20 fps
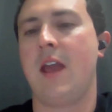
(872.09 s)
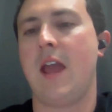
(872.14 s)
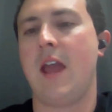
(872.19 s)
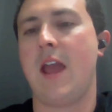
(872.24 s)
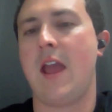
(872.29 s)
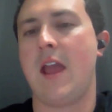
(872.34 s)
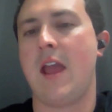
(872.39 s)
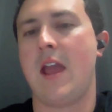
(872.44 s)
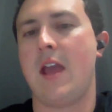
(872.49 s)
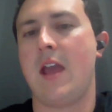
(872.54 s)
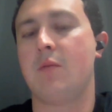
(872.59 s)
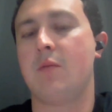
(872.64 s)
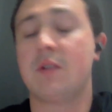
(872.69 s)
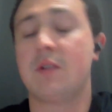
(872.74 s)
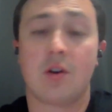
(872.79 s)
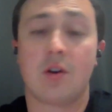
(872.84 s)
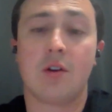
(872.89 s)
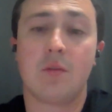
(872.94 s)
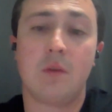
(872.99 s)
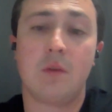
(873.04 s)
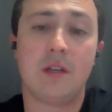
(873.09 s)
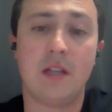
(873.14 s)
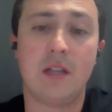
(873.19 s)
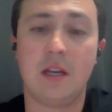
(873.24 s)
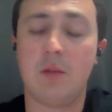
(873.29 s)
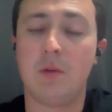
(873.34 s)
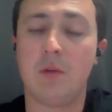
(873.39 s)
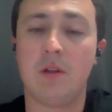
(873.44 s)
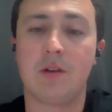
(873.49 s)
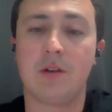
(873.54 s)
And we
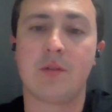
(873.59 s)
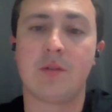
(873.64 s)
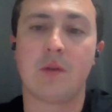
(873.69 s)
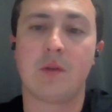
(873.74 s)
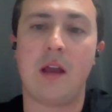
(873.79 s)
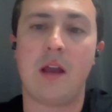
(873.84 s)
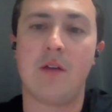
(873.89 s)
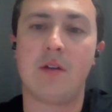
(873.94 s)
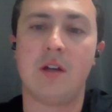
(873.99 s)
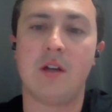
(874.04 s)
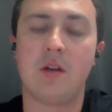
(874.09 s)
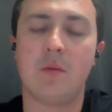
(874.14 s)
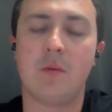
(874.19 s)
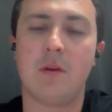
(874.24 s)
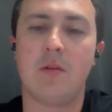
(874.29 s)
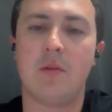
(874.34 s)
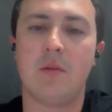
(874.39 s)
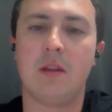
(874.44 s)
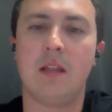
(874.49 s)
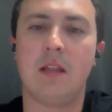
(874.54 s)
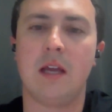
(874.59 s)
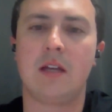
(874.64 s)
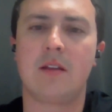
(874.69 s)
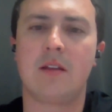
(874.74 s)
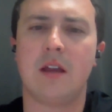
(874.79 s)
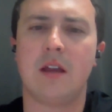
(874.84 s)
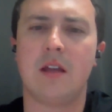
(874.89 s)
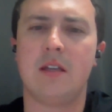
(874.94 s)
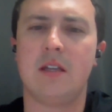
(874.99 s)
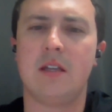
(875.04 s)
looked around, we liked
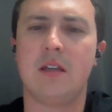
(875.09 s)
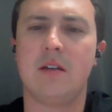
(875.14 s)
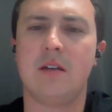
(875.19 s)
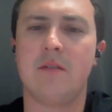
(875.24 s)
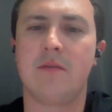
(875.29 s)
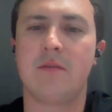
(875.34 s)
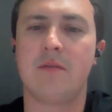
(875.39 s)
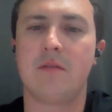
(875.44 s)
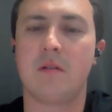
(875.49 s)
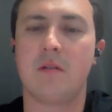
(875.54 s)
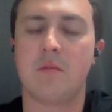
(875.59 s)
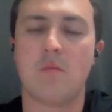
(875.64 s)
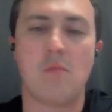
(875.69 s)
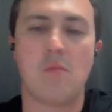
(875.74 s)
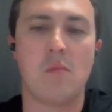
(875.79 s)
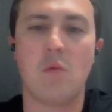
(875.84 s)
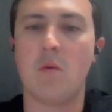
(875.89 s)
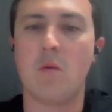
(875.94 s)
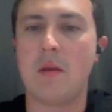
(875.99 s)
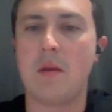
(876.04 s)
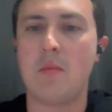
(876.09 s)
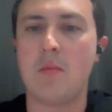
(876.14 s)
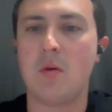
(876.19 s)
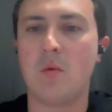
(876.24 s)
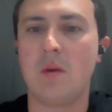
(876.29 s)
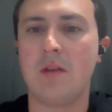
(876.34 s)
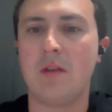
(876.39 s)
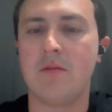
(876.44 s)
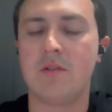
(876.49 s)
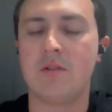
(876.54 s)
the idea of, well, maybe
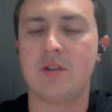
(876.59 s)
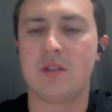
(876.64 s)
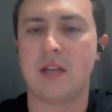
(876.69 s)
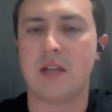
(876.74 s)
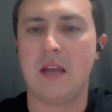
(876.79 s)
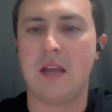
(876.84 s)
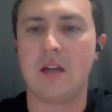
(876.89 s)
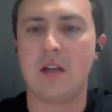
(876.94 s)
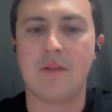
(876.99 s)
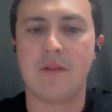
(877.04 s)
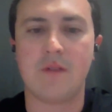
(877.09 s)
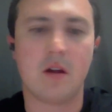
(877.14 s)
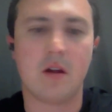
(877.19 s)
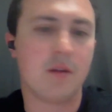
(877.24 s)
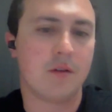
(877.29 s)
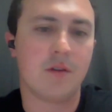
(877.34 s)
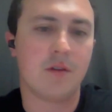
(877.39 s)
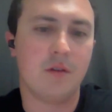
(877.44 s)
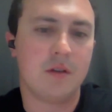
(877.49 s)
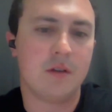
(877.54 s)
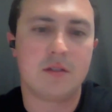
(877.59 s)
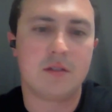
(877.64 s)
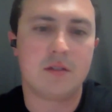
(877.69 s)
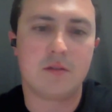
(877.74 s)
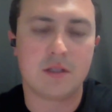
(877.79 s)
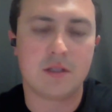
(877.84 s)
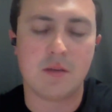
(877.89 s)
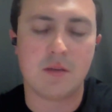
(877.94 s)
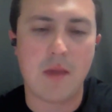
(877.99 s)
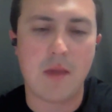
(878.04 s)
we even just hand off all our units to
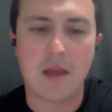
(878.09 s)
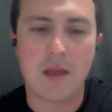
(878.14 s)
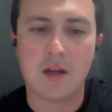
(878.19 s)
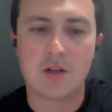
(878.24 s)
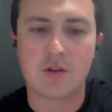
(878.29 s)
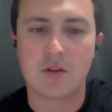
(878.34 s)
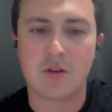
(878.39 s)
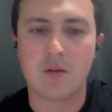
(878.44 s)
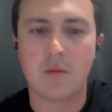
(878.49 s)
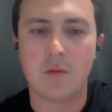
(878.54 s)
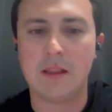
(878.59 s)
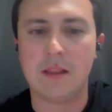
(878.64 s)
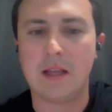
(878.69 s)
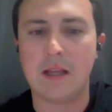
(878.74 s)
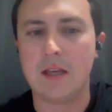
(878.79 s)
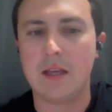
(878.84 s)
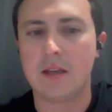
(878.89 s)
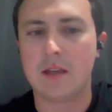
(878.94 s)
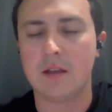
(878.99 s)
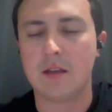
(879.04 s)
some manager that we like.